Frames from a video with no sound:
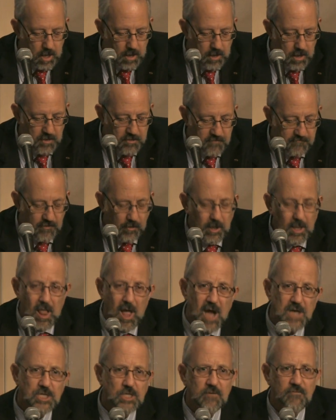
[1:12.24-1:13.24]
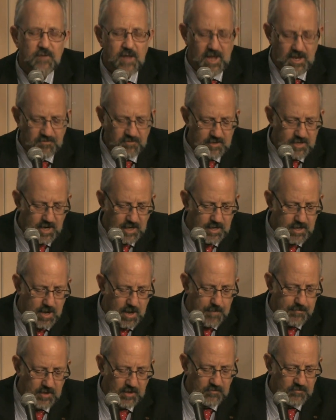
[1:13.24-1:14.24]
The very logic of Keynesian
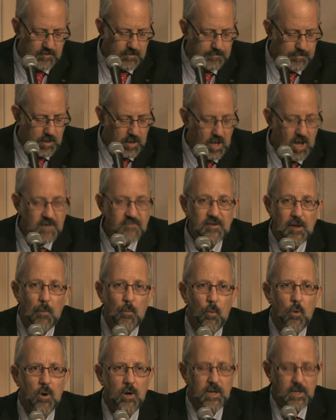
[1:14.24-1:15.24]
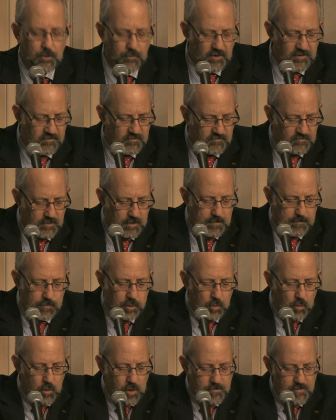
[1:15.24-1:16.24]
economics implies that war increases
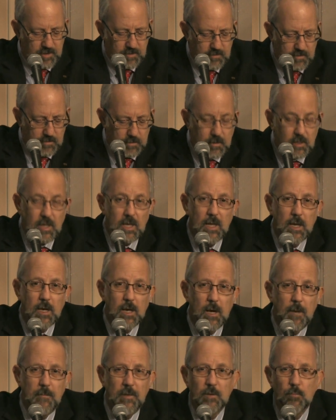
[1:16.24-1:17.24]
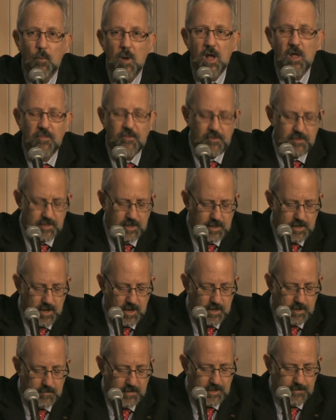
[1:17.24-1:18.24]
employment, income, and wealth in the
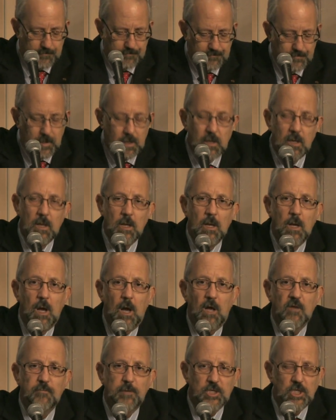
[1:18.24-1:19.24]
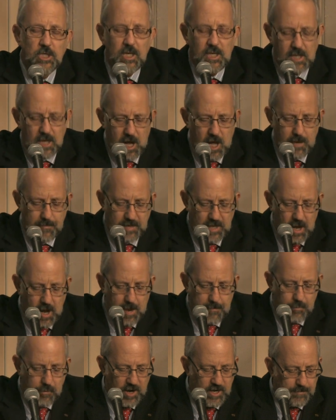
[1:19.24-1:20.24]
economy, especially an economy
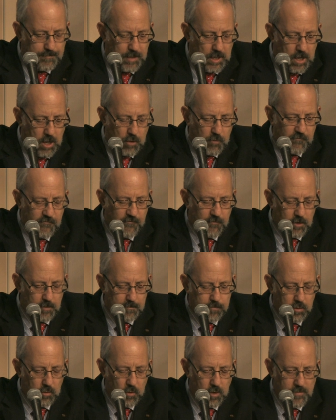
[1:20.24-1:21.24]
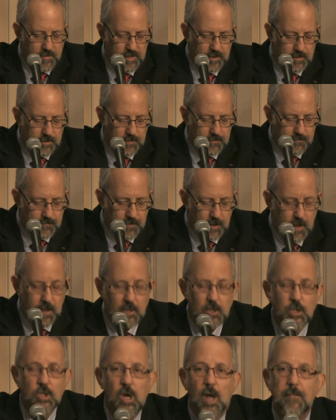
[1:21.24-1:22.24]
operating below full employment.
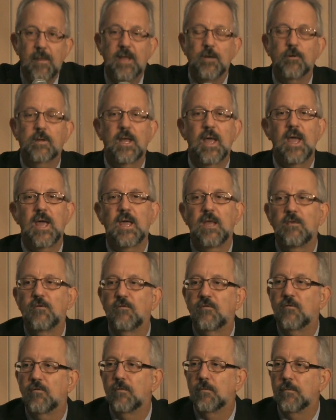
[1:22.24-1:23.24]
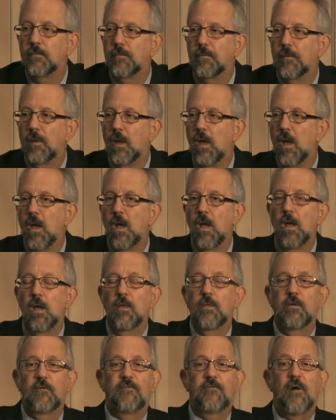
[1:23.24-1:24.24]
John Maynard Keynes,
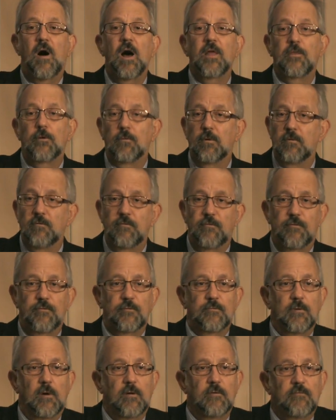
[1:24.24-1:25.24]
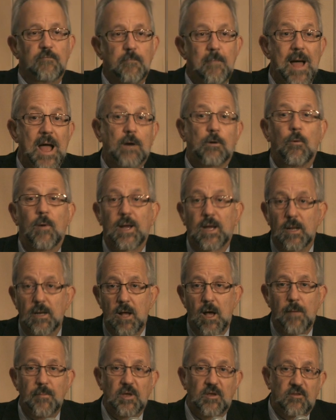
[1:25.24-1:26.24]
the father of
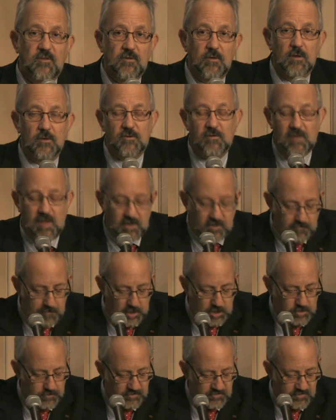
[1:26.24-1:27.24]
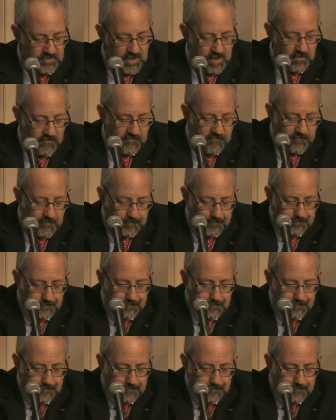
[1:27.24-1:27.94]
macroeconomics, said as much himself.